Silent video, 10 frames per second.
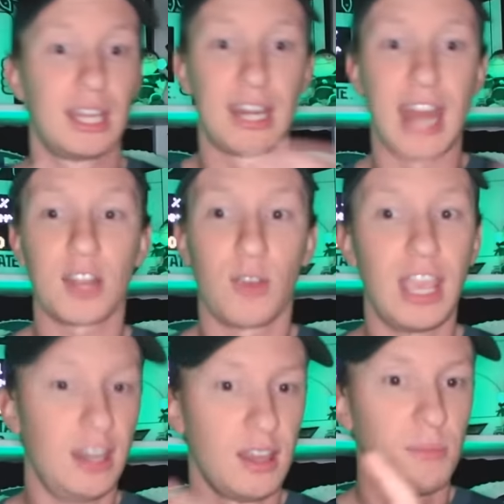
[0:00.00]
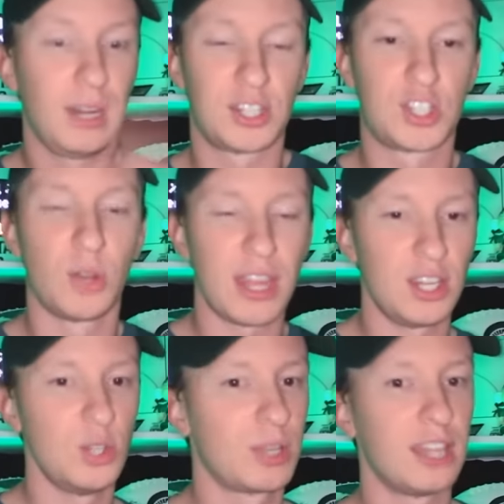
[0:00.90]
Not great, but has shown
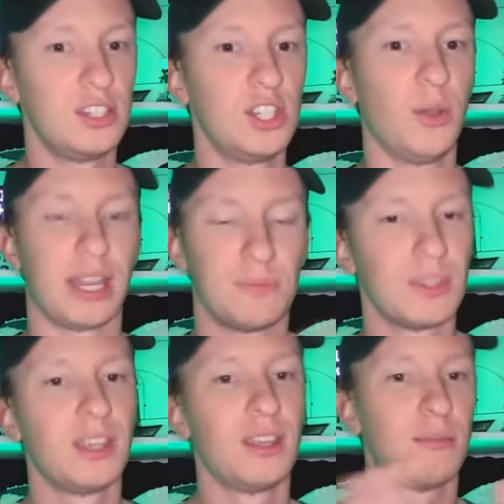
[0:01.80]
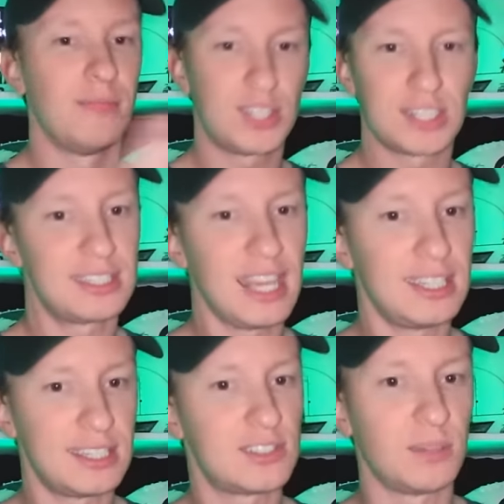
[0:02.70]
that you can do it. Michigan
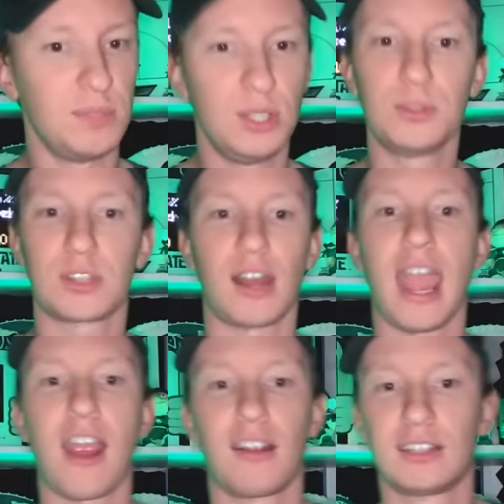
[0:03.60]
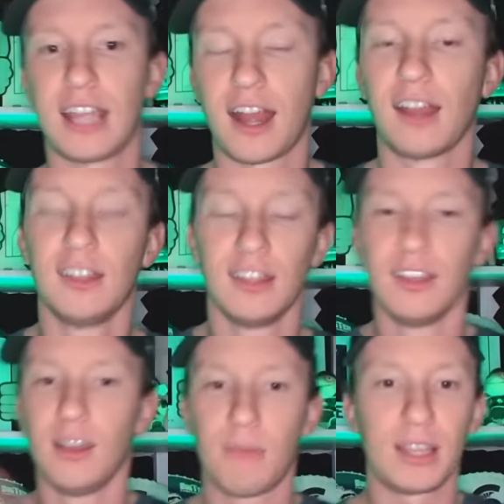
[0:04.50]
State did some user error there
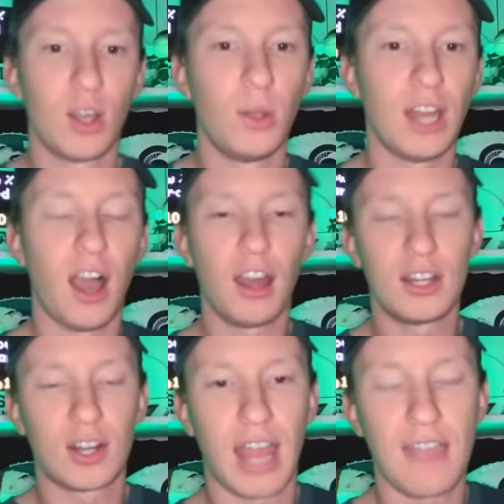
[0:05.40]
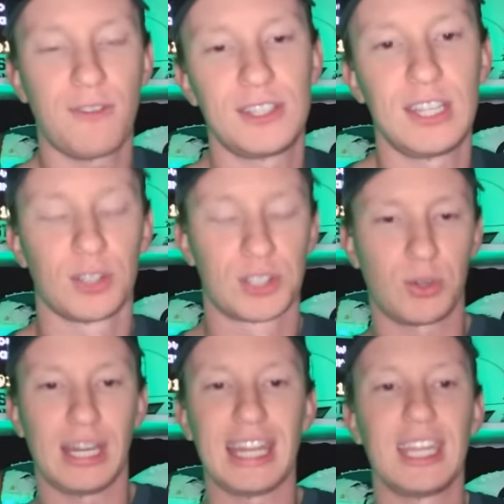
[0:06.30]
by going under every single
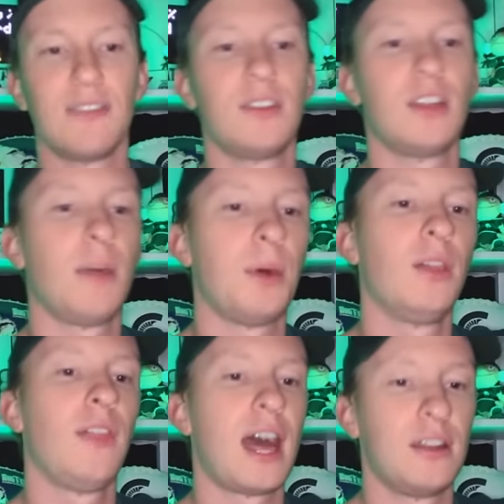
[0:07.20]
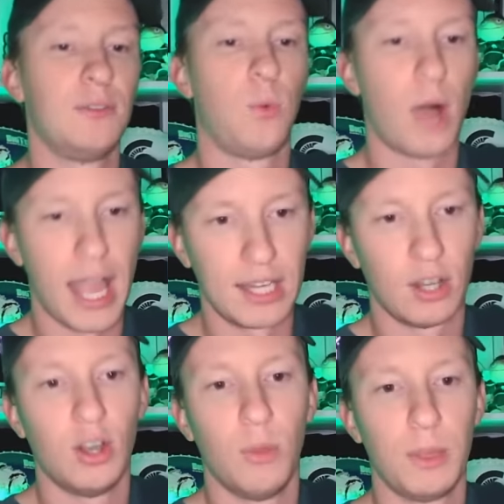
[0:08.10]
screen and giving up a lot of wide
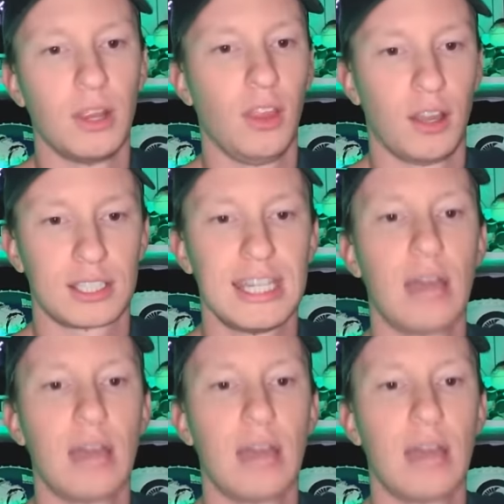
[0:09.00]
open looks.